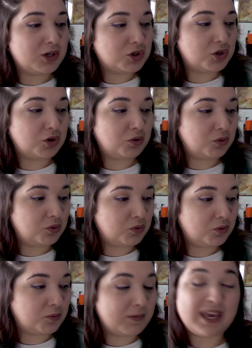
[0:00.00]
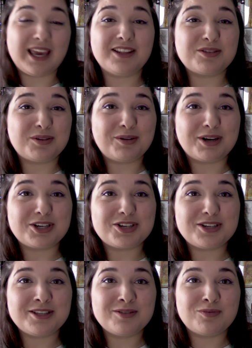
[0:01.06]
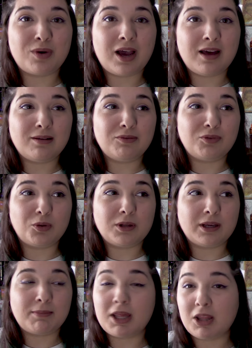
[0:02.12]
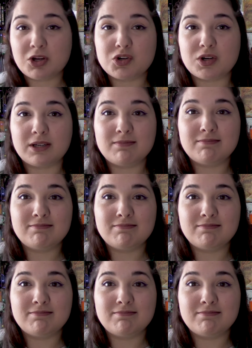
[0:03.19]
to me answering questions while folding my laundry.